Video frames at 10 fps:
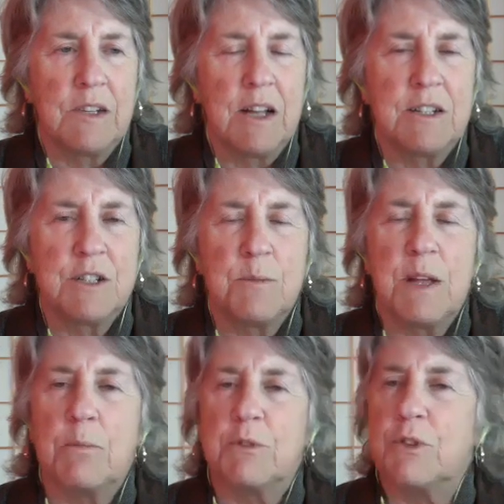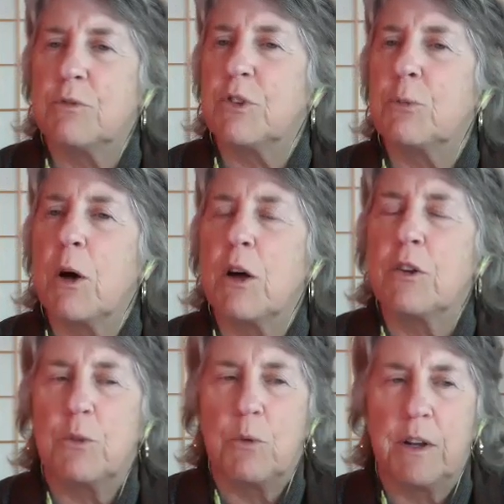And to be able to respond
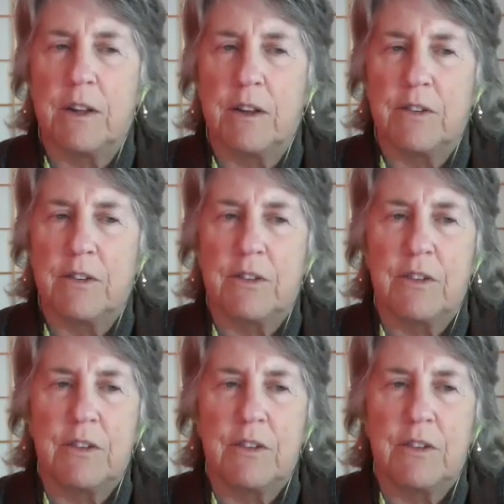to what is.